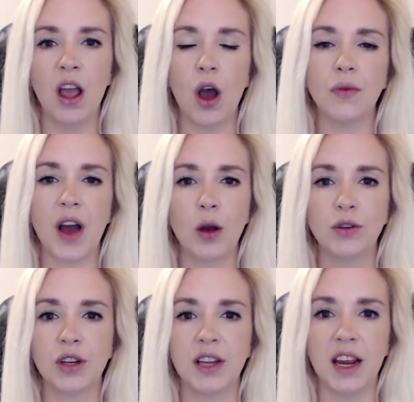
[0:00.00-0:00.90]
of how
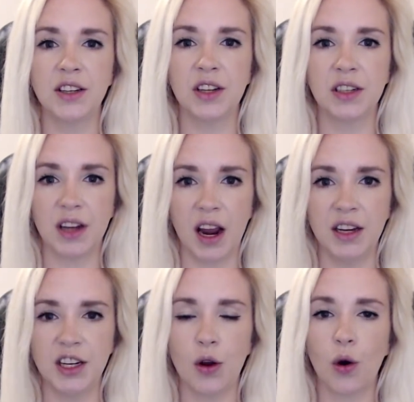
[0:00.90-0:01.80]
today's
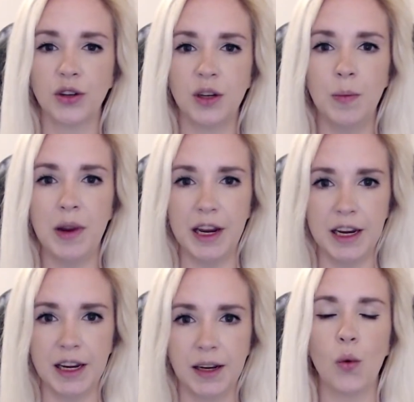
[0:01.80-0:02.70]
society ought to be,